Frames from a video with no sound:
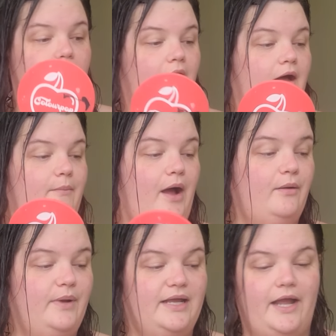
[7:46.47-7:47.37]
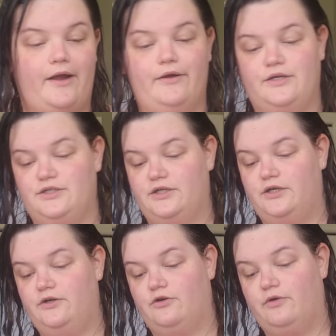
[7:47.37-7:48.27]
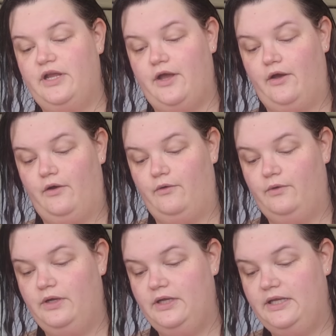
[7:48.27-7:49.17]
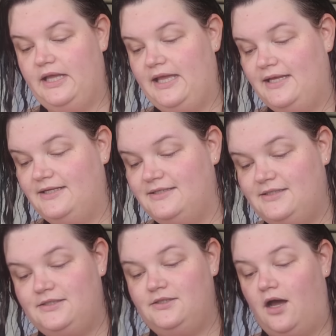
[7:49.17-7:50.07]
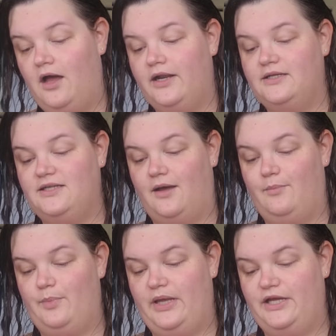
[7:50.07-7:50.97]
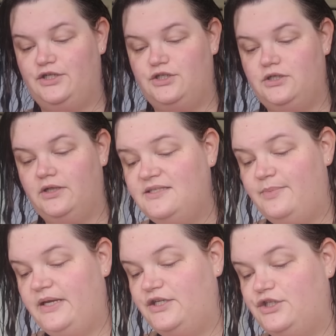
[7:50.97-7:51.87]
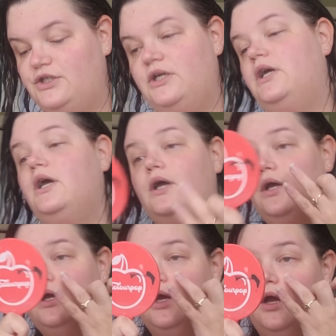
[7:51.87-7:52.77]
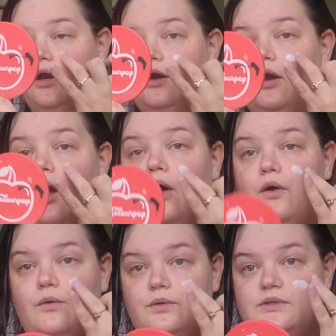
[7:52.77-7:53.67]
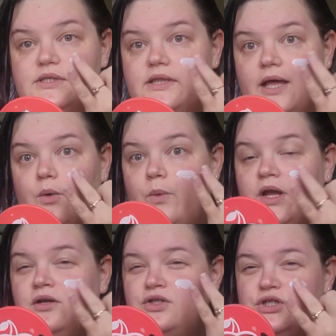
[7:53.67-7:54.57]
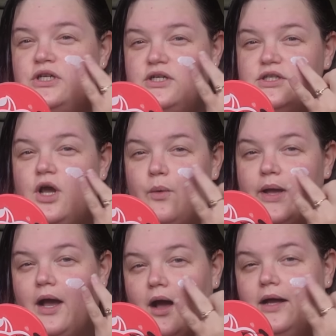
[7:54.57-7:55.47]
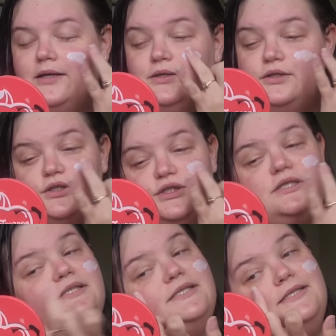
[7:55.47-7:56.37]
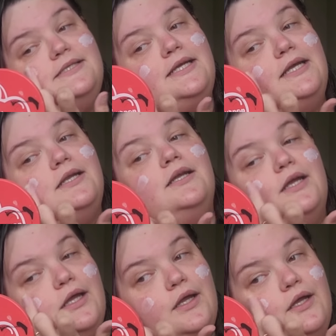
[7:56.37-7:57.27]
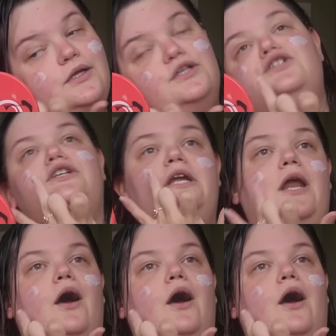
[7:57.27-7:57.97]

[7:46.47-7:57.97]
um, our main character, Noriko, is not a dumb bitch. This bitch knows that weird shit is going on. She sees it. She